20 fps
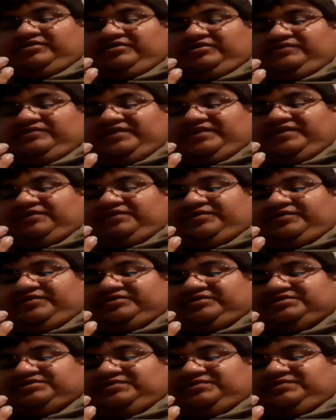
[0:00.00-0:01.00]
Vanguard Regard
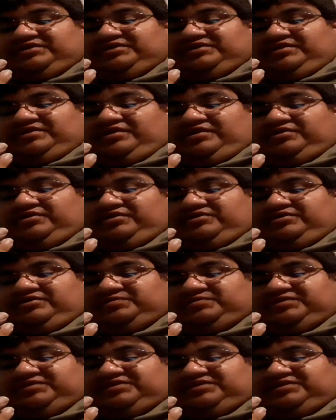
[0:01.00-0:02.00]
skill when the other unit is
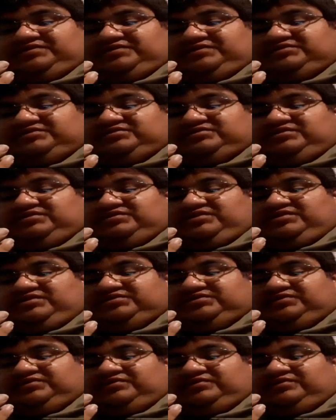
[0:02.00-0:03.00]
placed on this unit
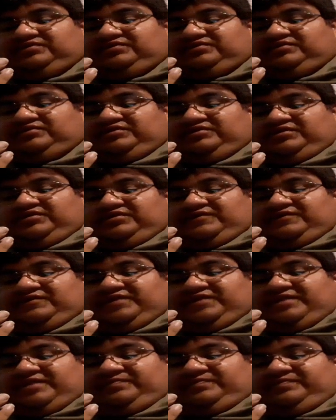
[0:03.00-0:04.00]
circle,
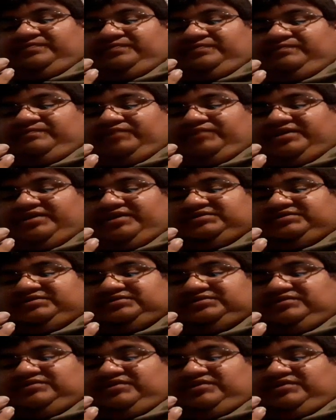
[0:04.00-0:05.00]
that place
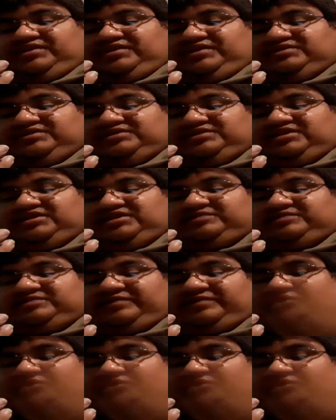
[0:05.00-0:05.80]
unit gets 10,000 power